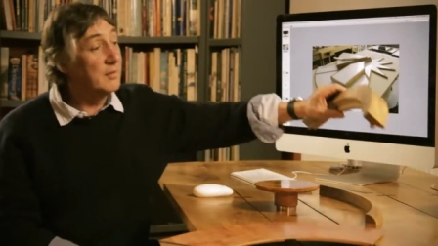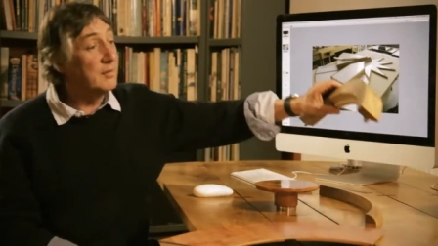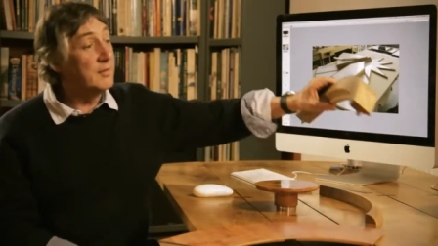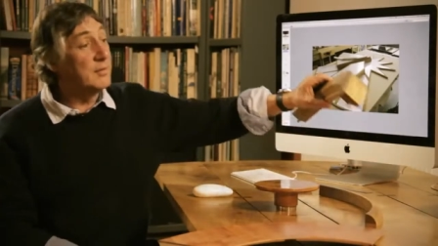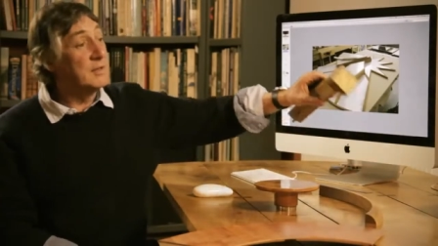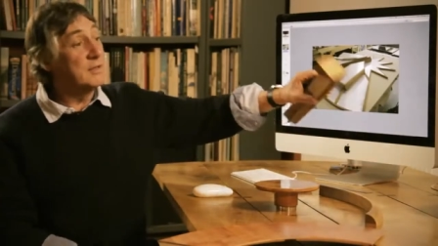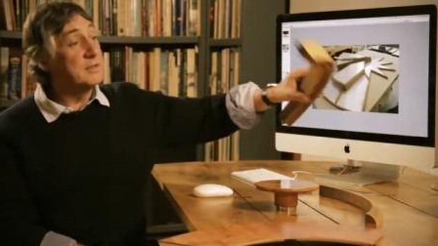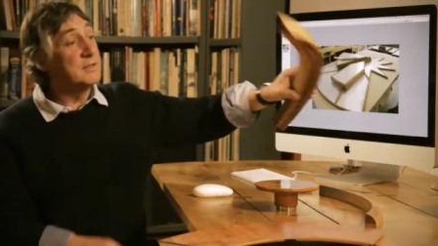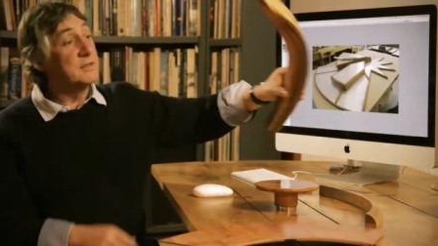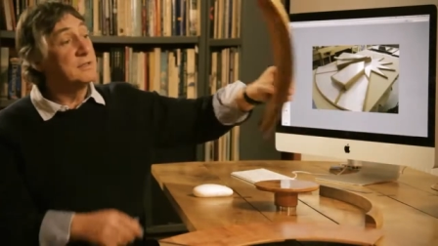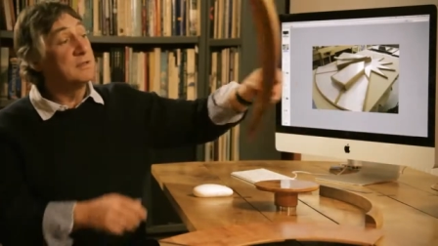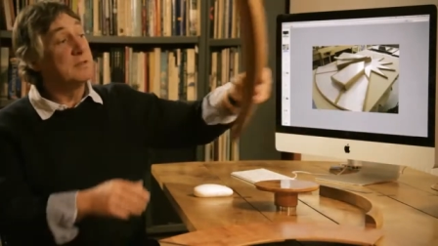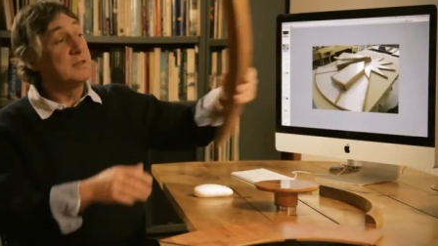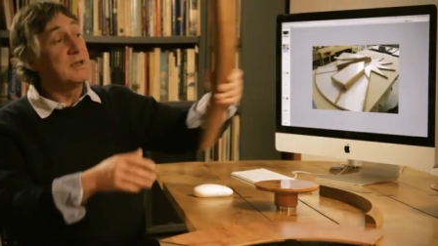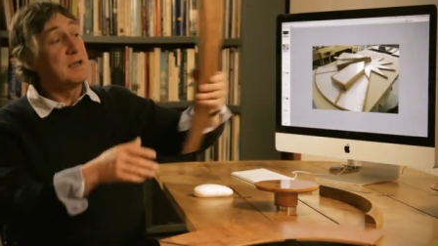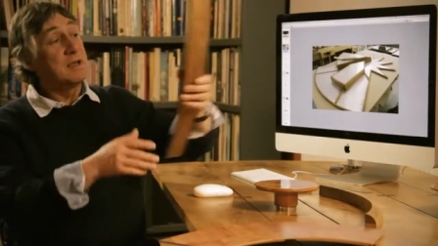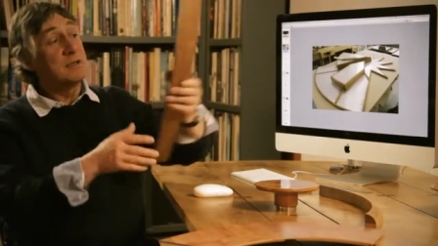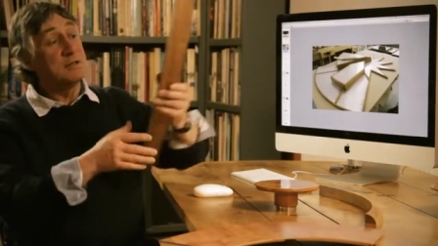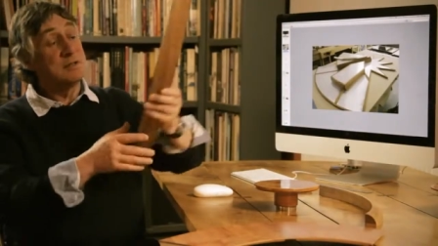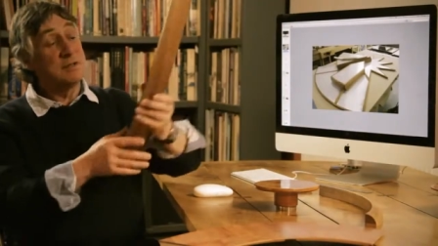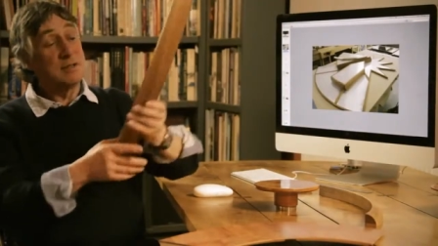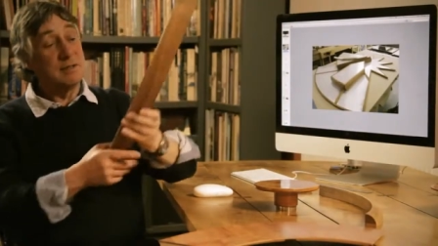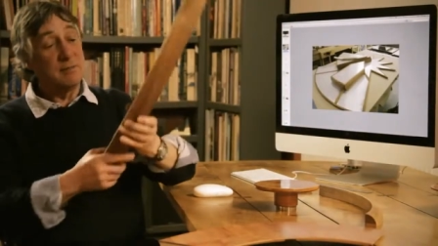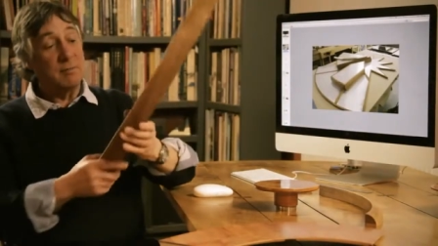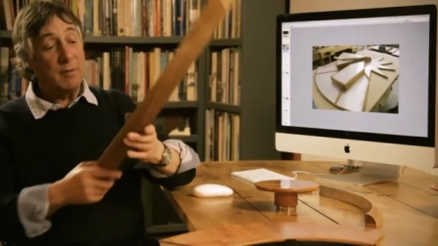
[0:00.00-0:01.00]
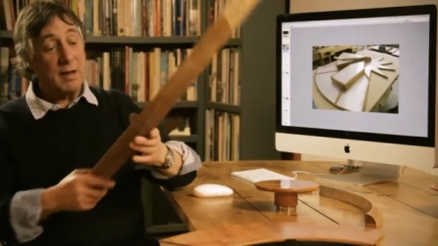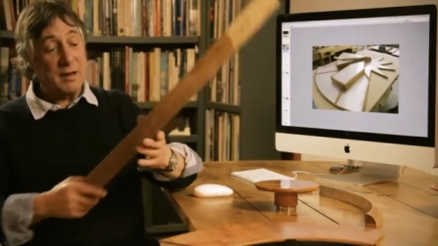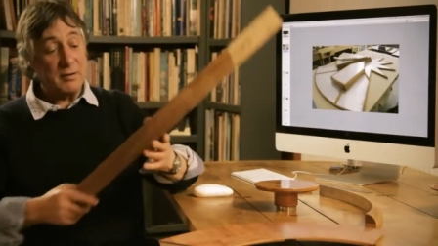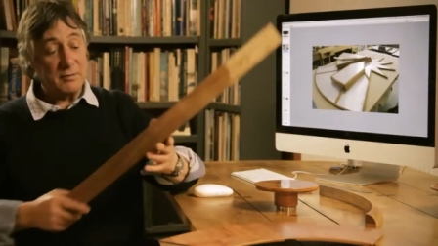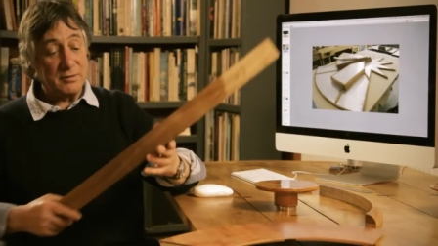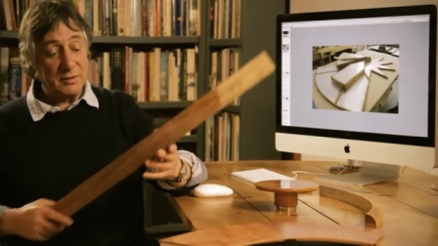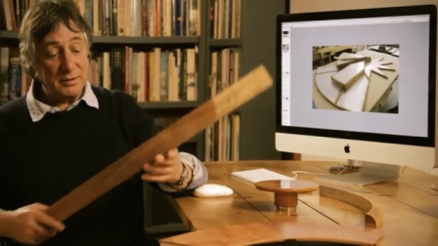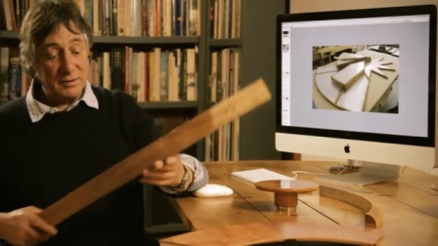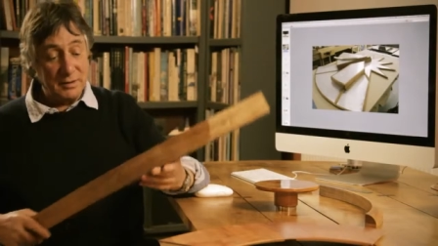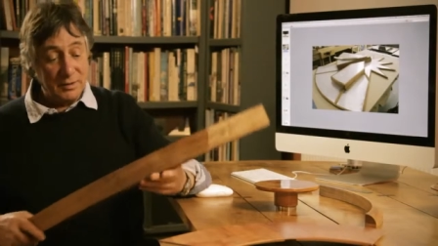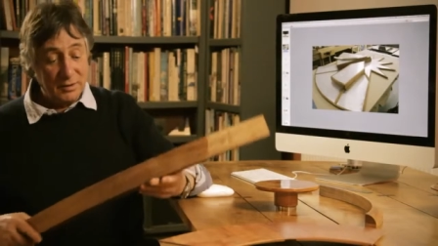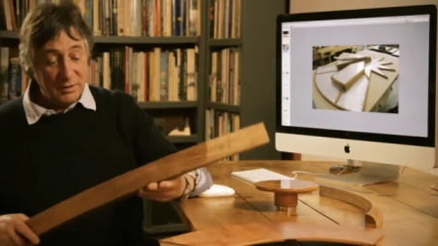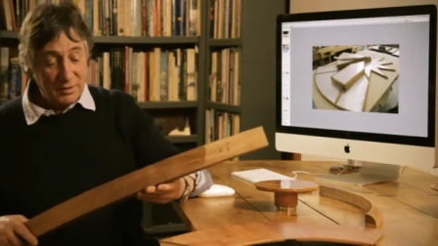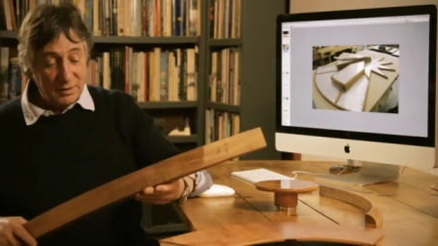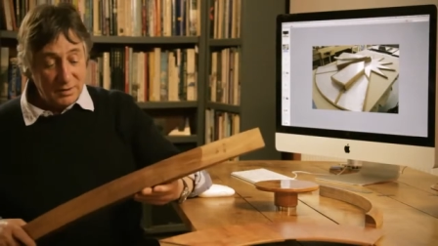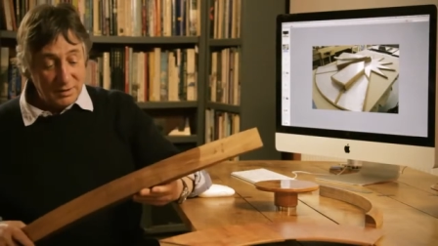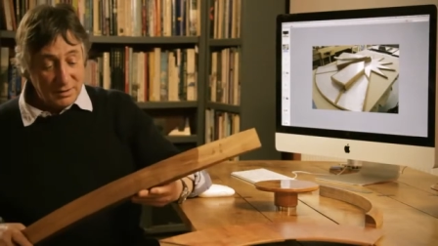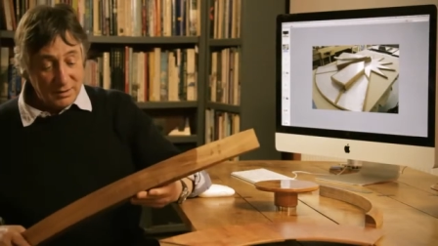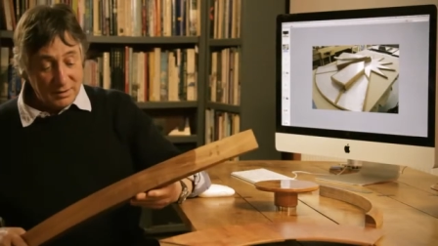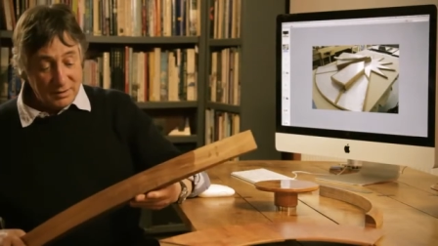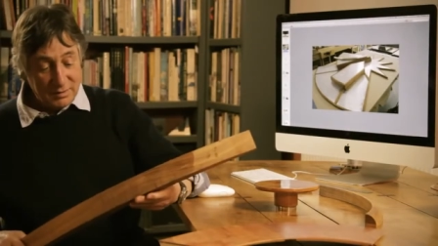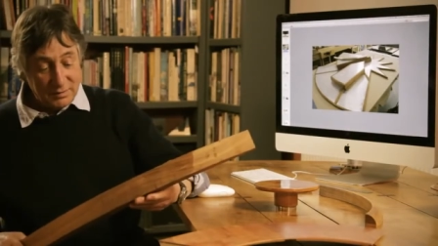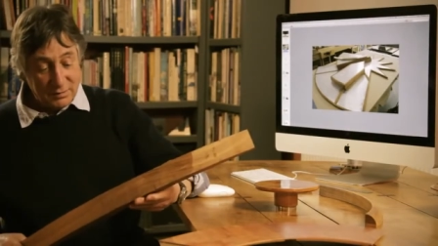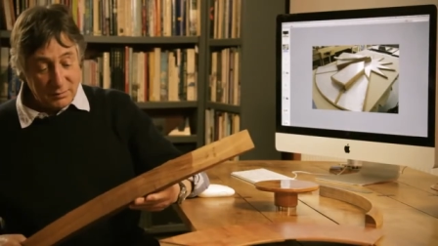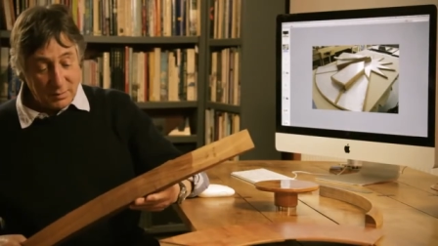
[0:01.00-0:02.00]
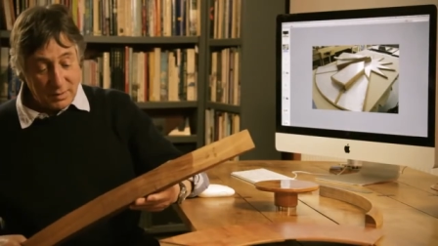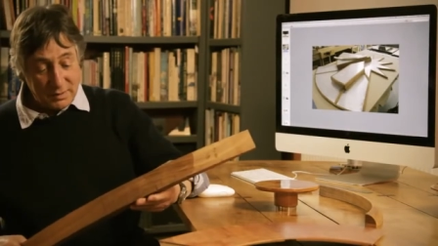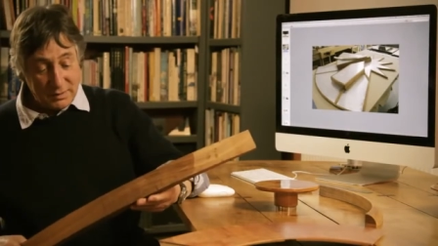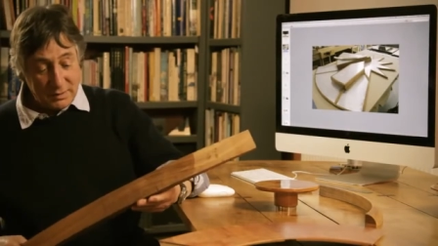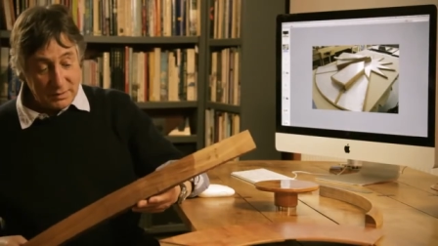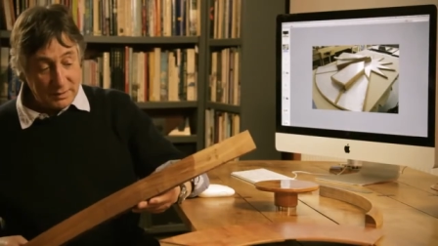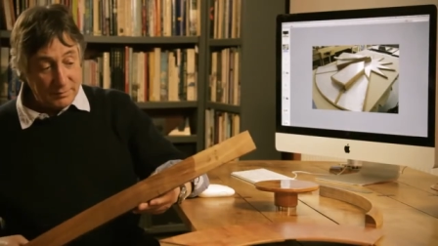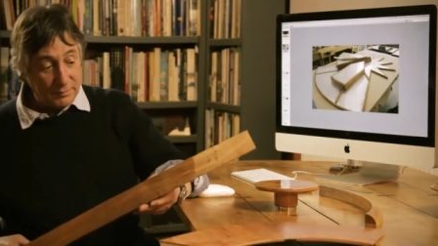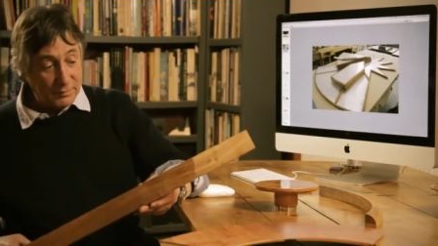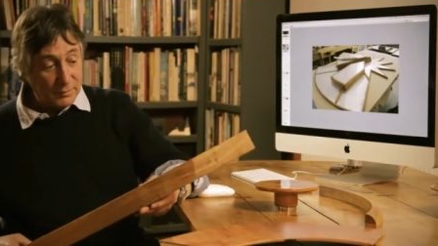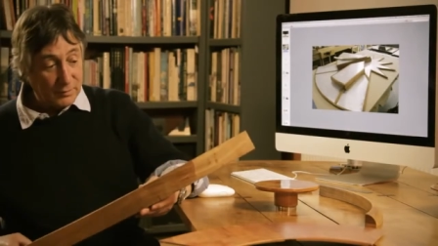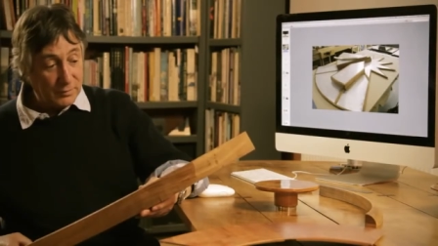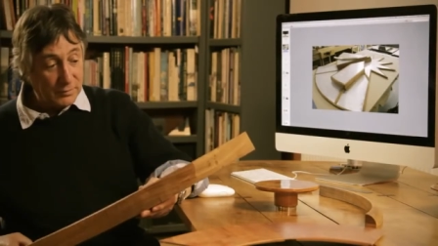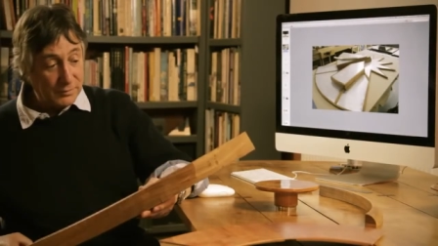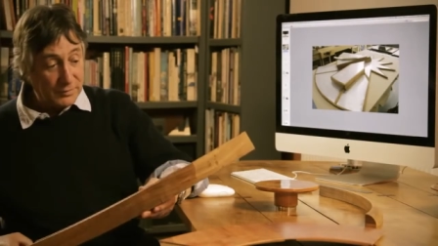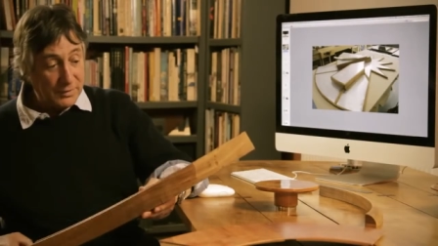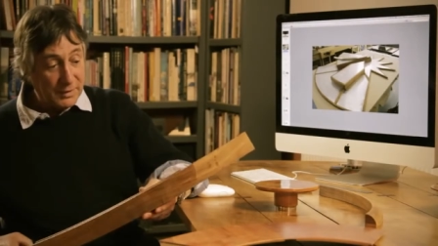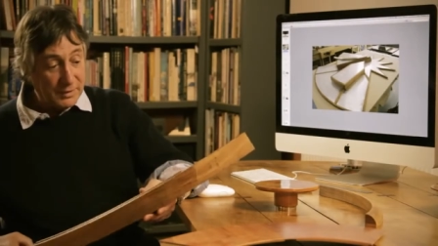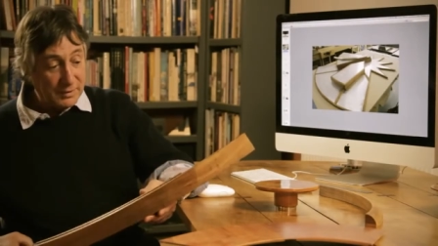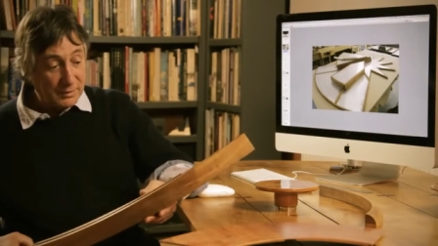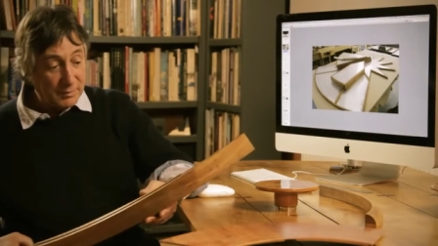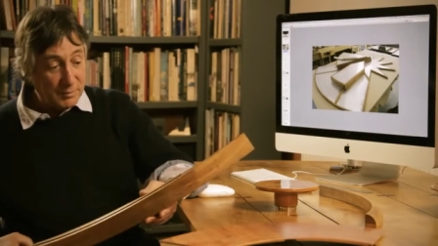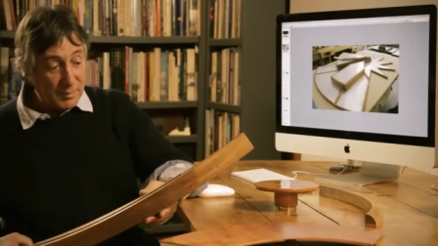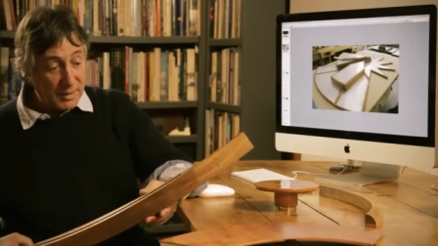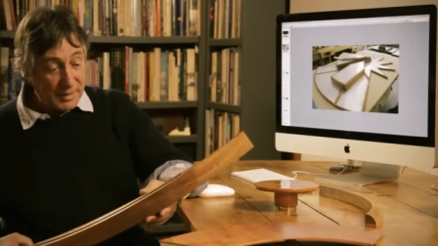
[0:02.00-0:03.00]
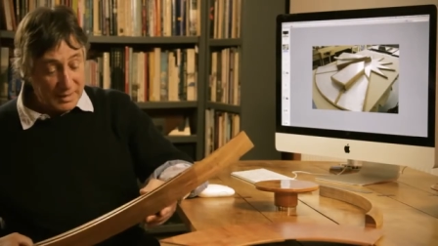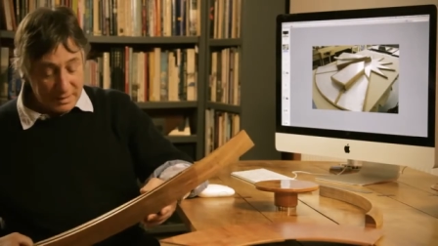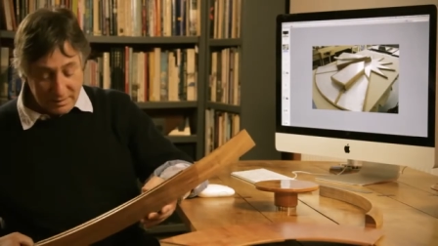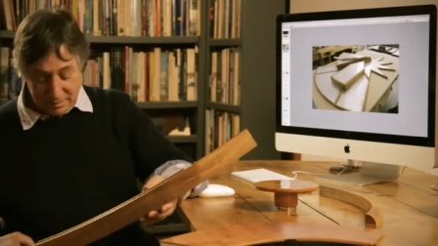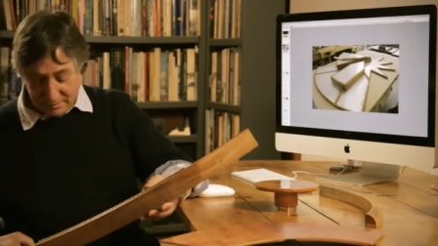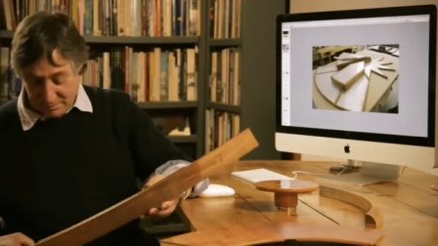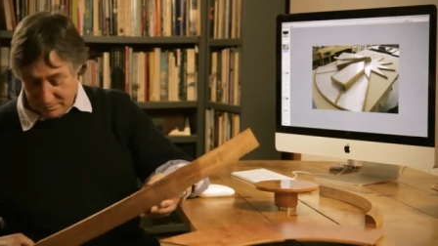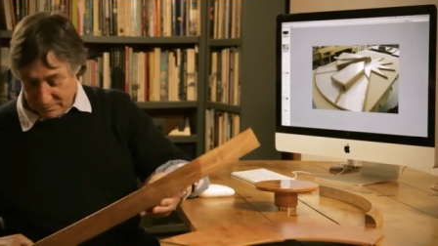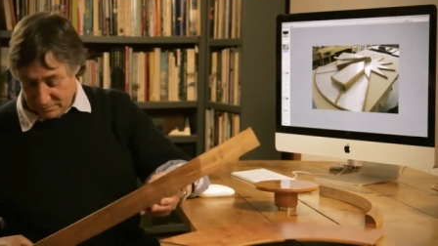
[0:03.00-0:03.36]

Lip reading: This is CNC routed, quite a difficult thing to make.